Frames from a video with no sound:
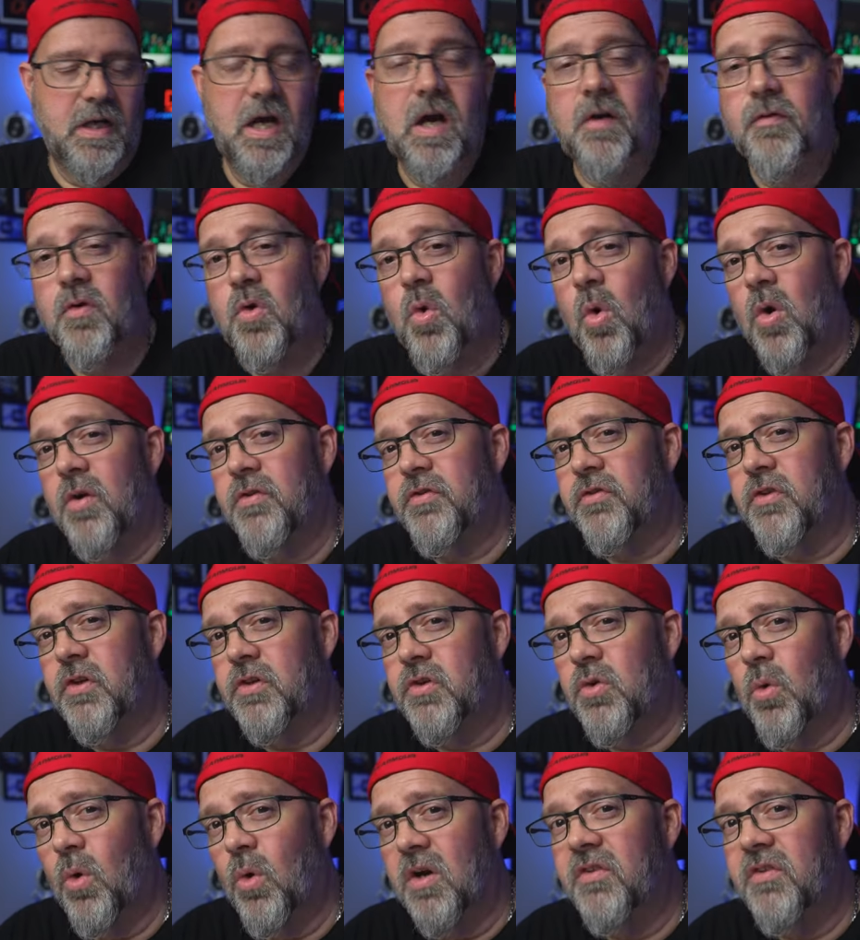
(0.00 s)
Now, of course, the
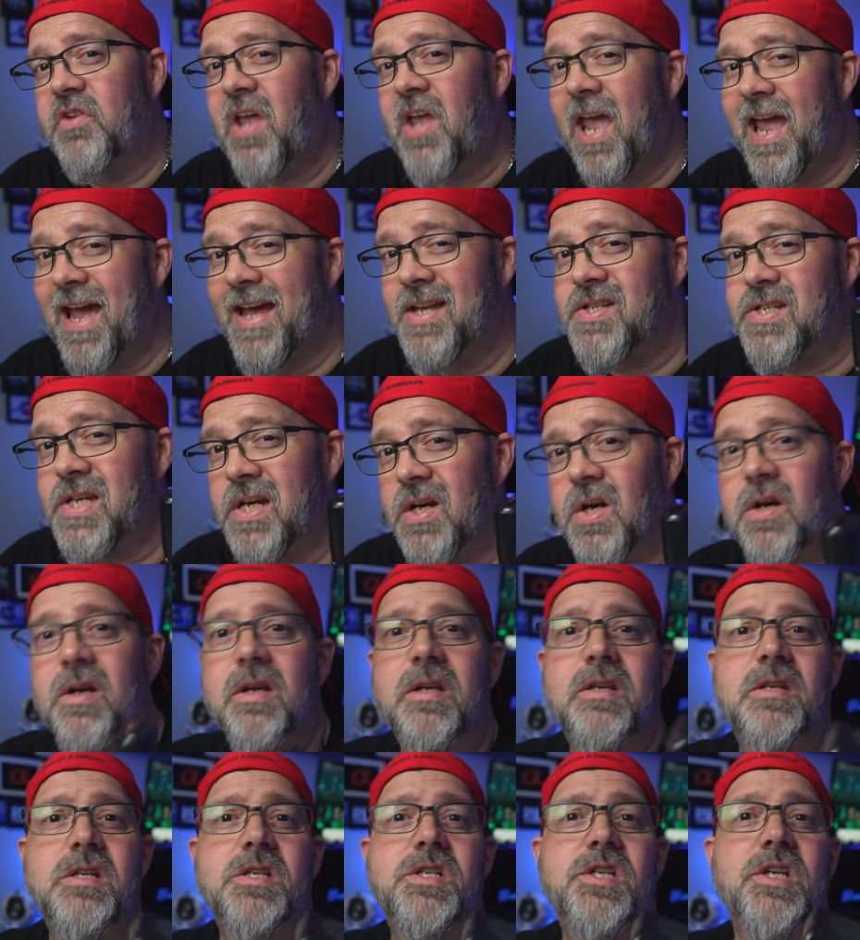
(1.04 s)
Torras has air
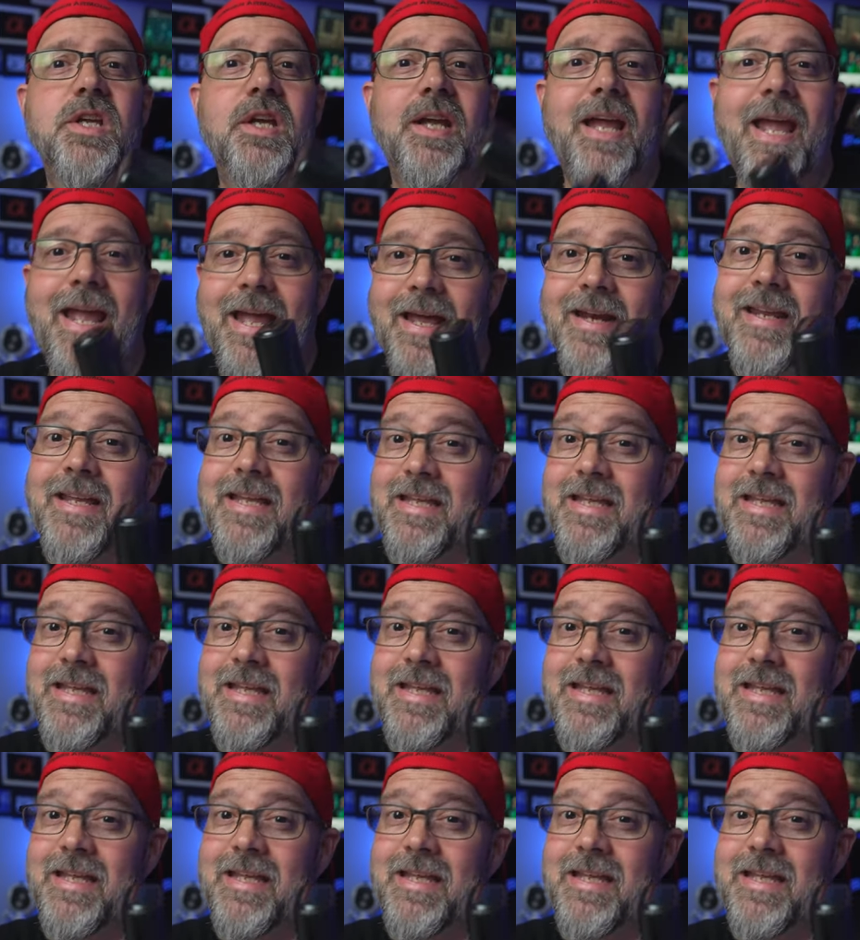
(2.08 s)
conditioning and